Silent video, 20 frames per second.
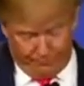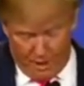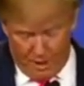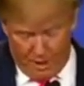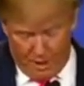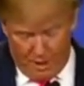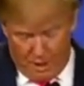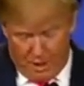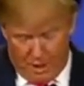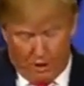
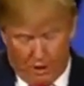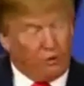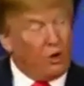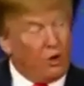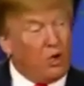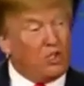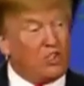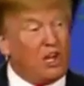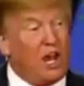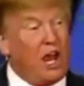It's very
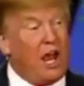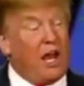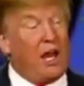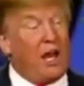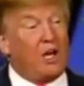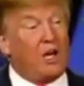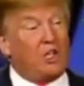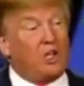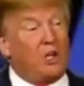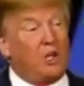sad,
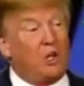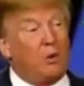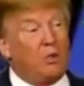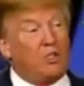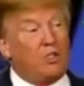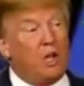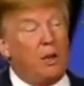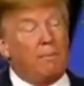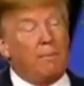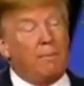actually, what's
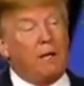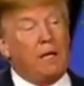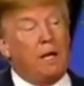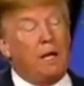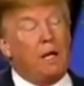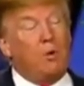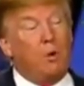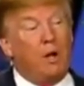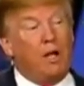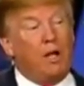happening,
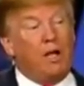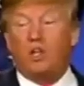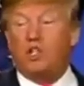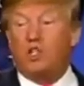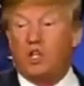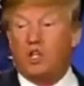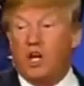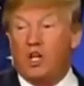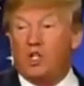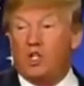and we're going to
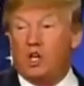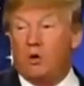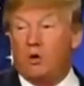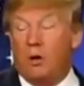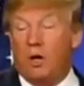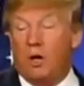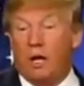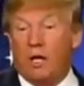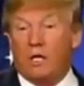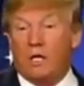change it
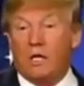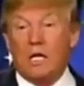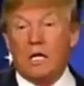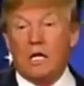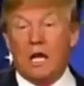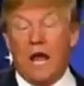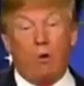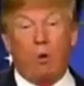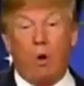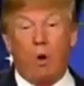around,
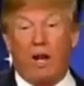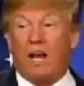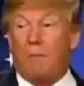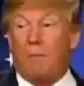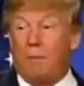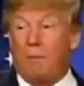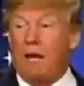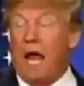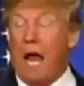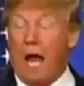and we're going to
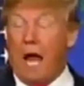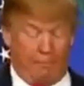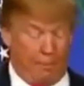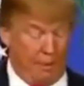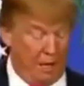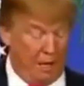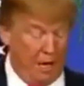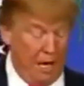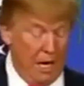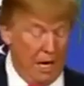be happy.
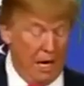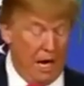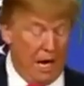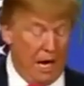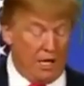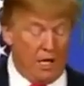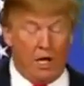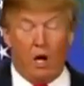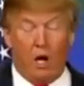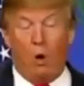And
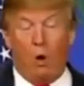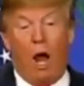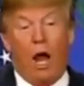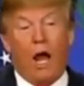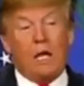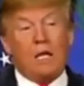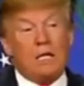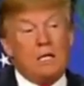you know what?